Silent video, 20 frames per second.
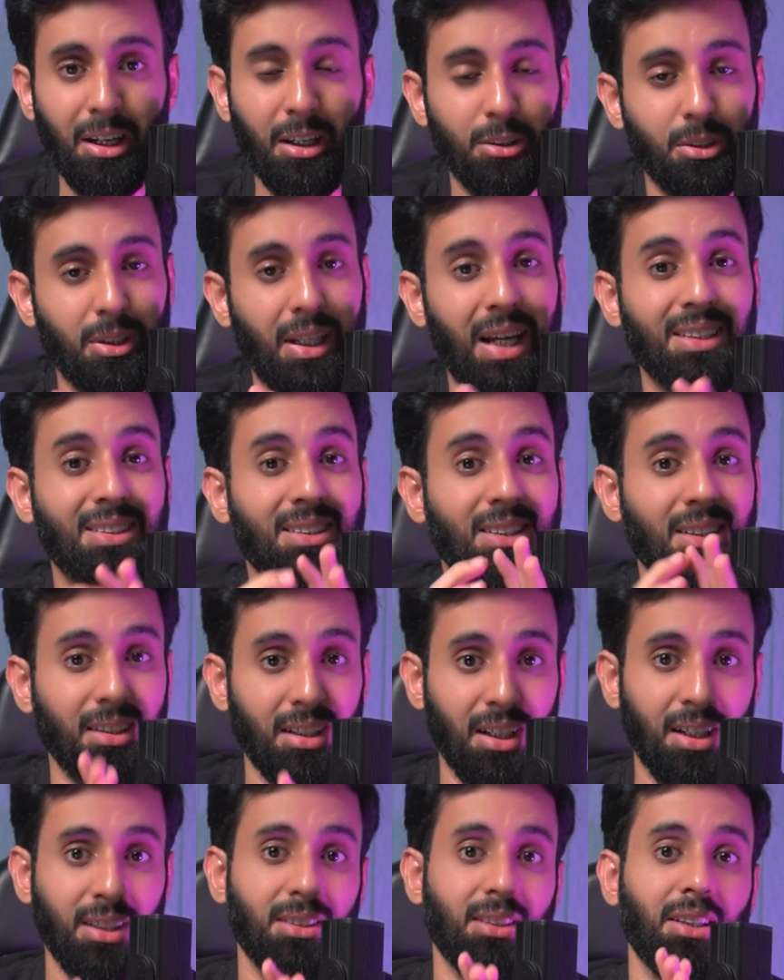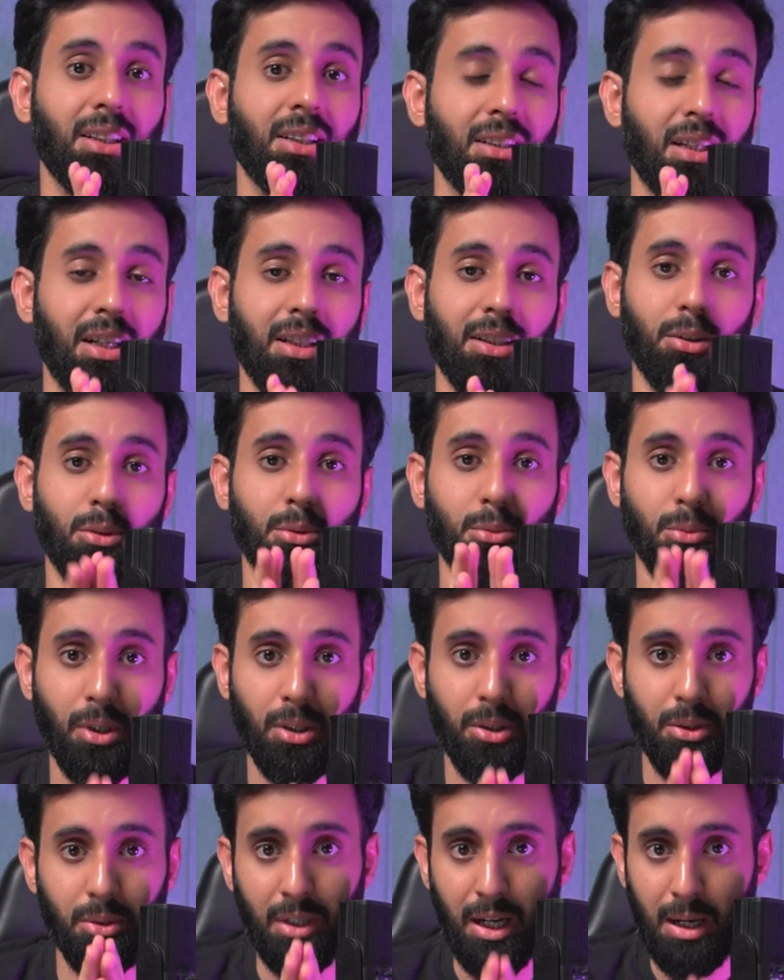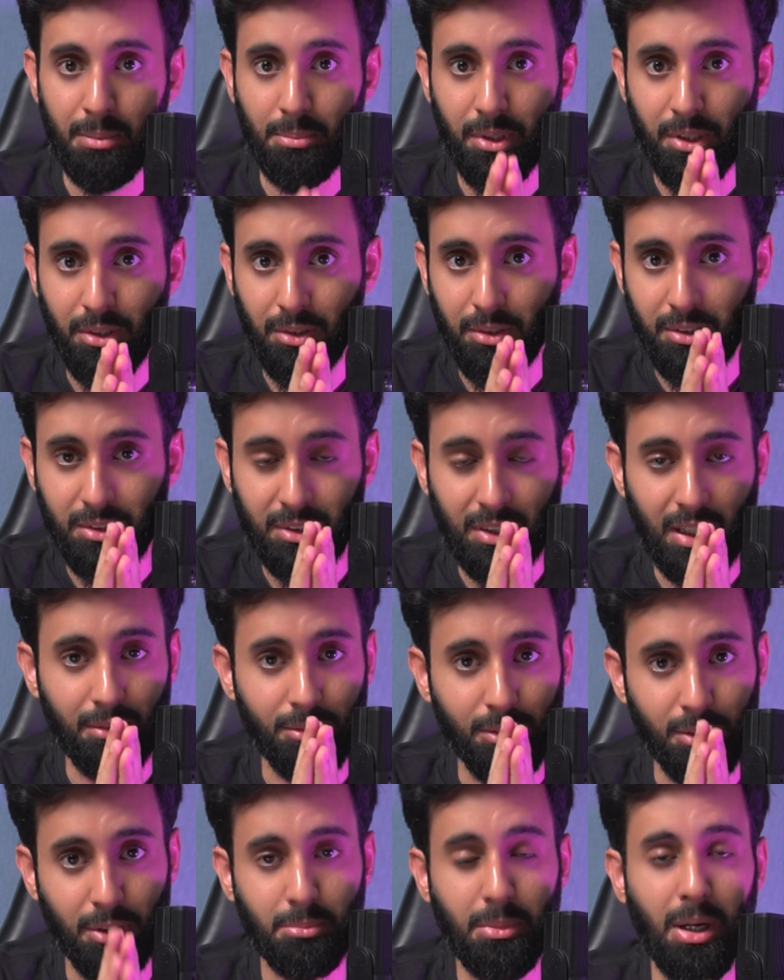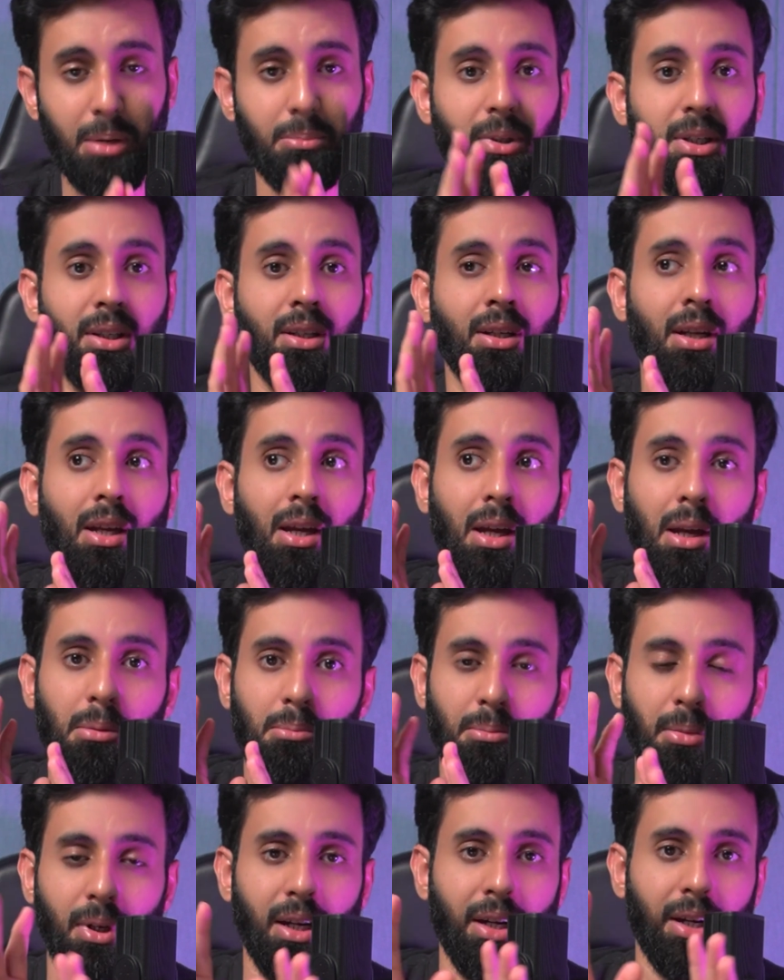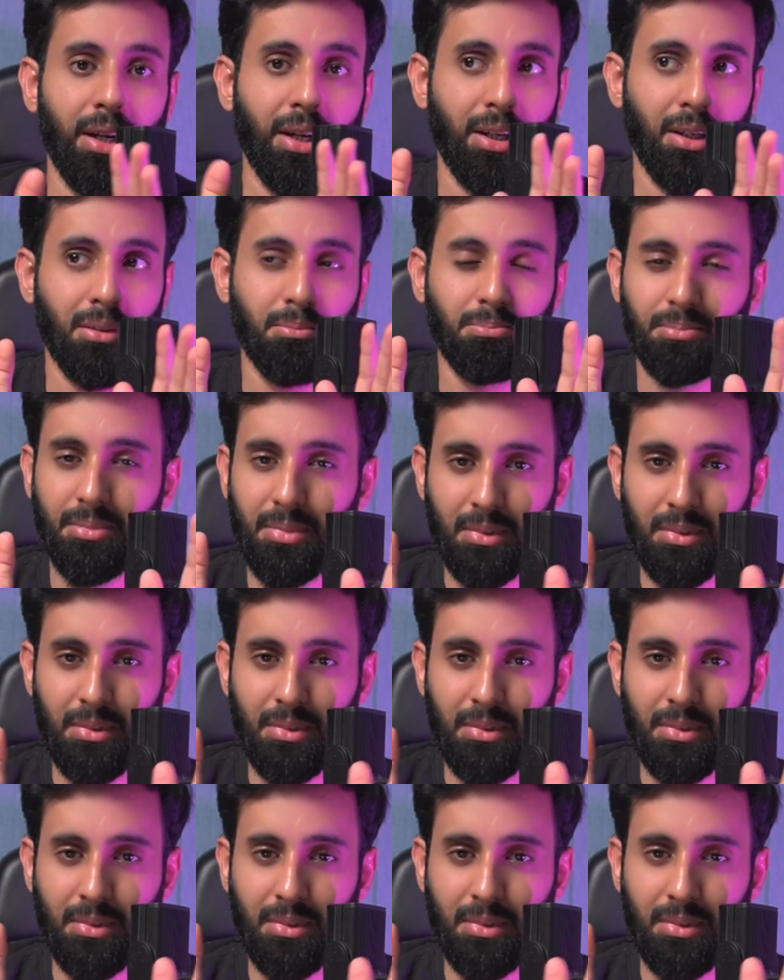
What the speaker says: So that's the last thing that you want to happen to yourself. So remember, by